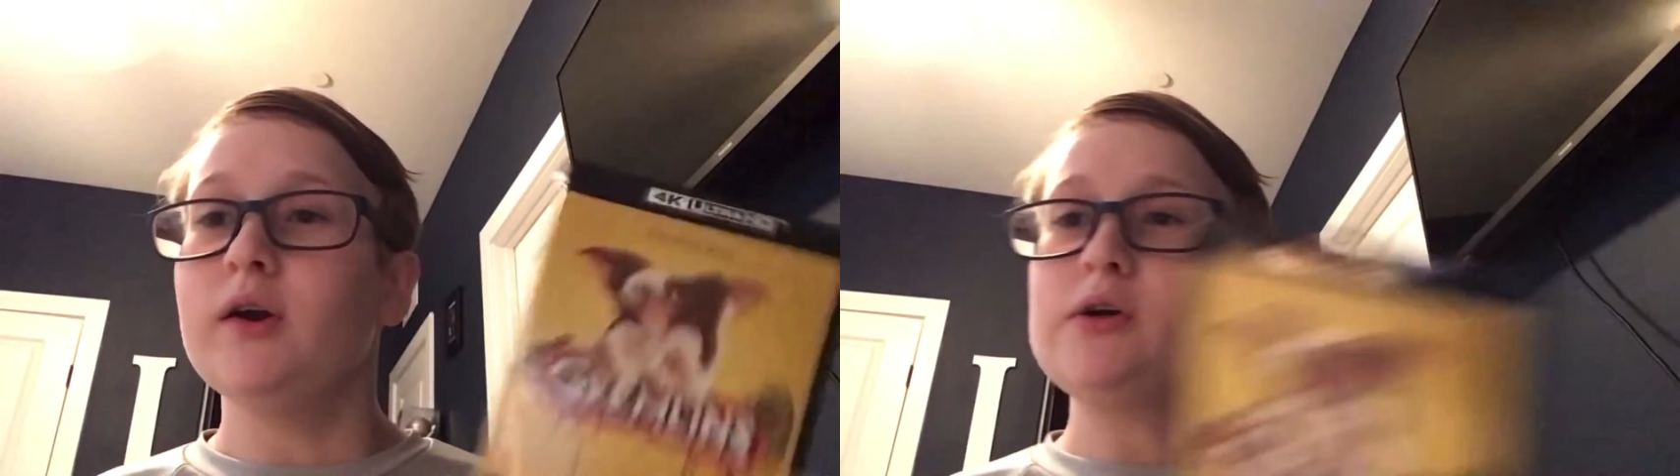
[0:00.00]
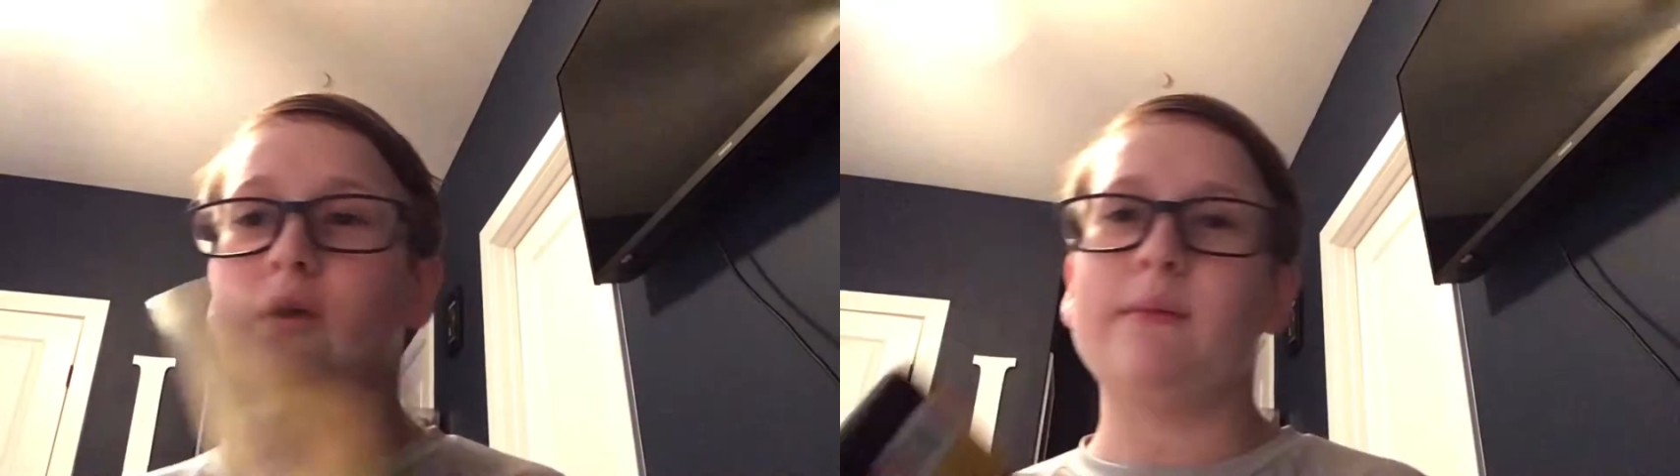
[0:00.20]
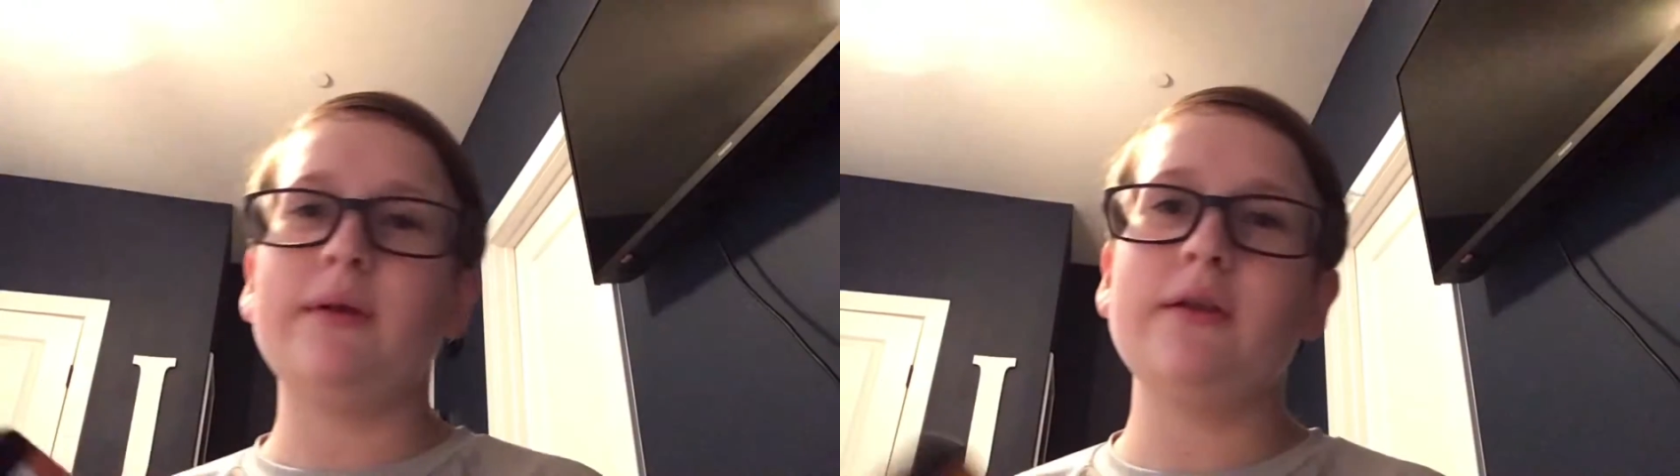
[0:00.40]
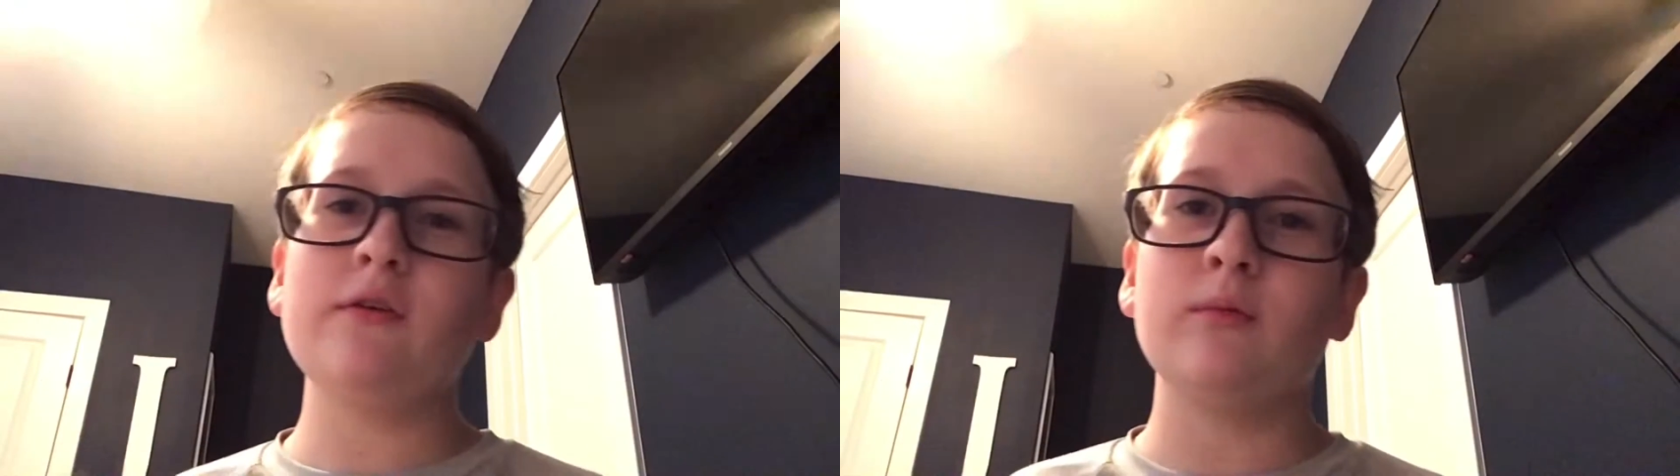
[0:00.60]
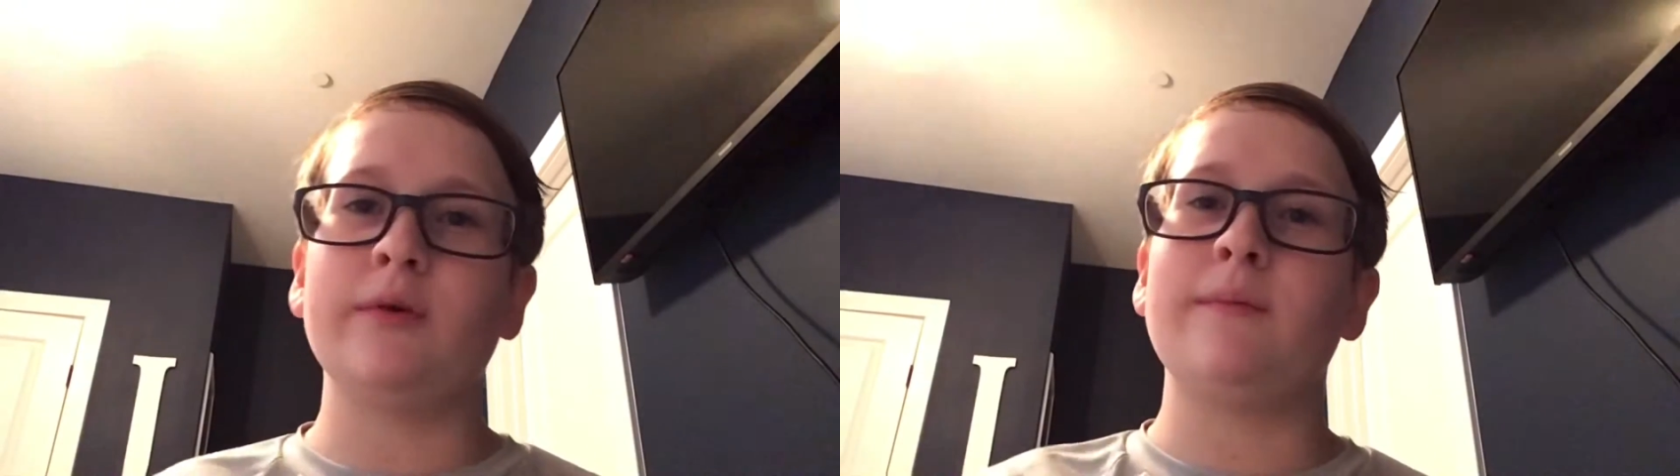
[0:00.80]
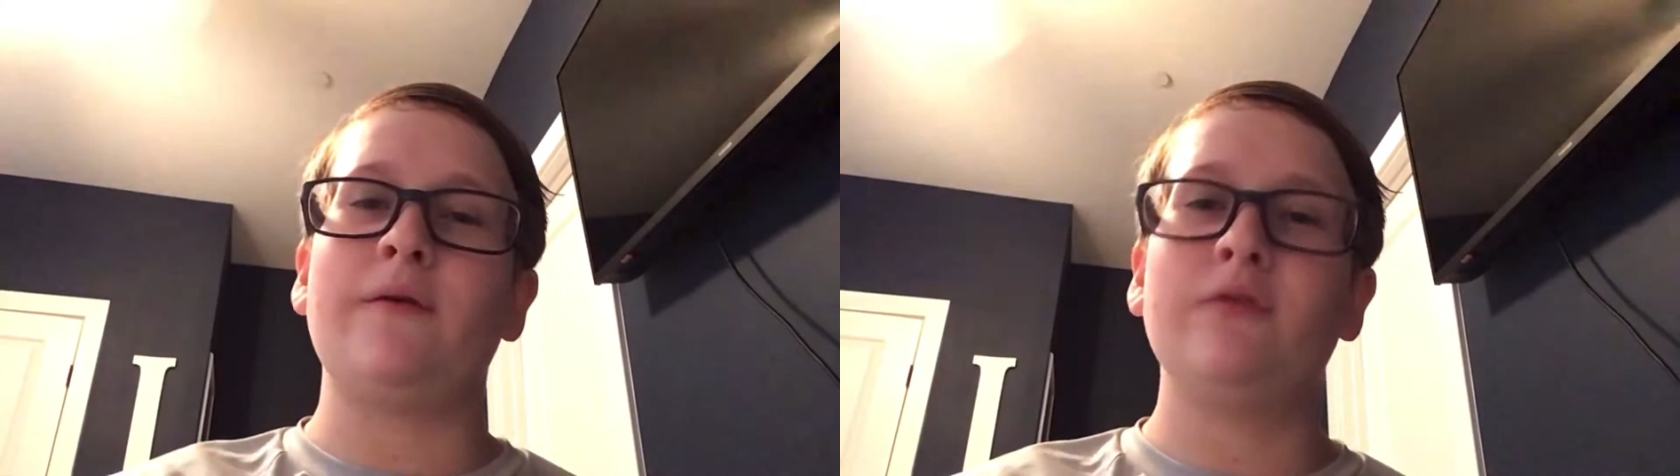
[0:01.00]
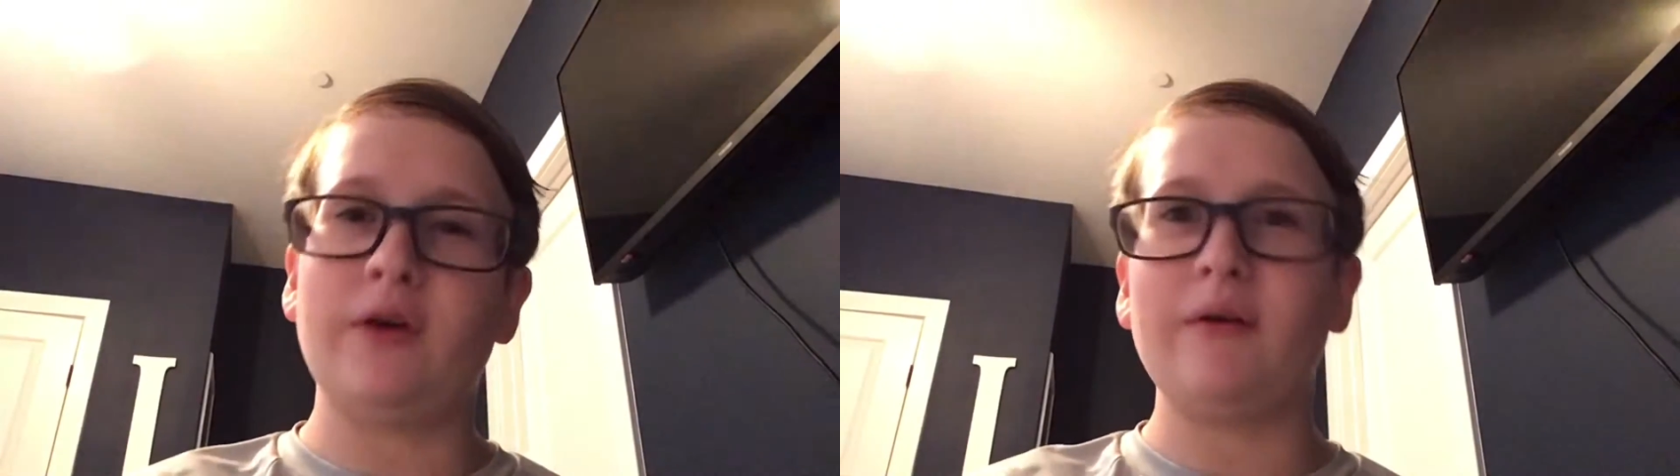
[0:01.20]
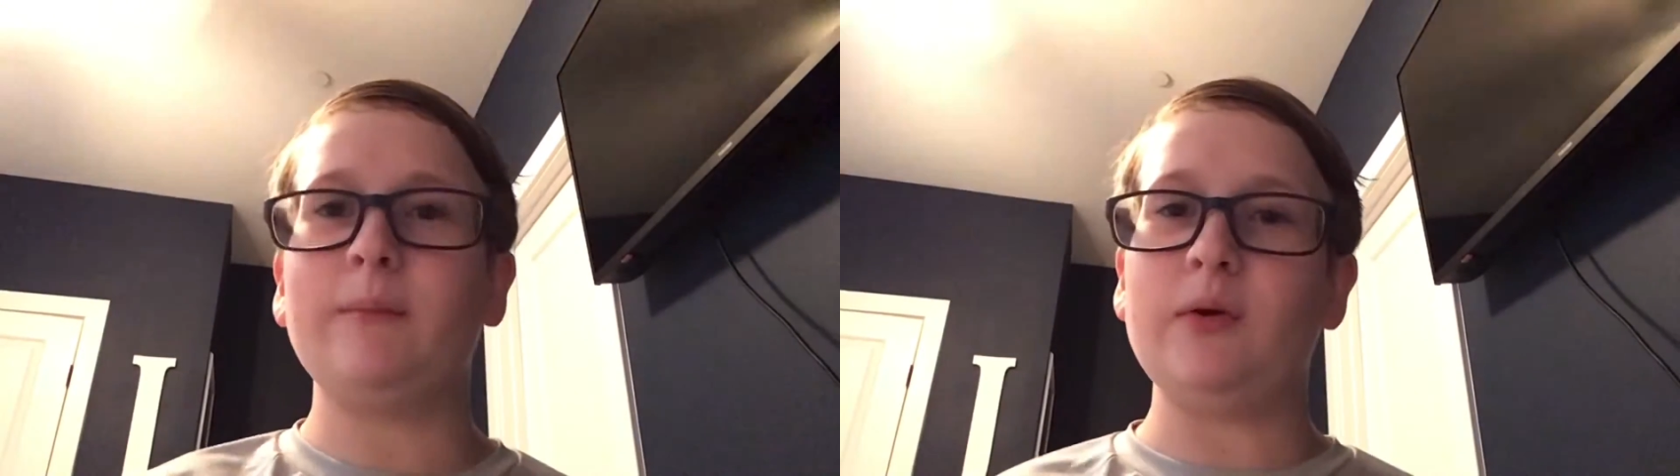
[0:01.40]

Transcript: Gremlins was my favorite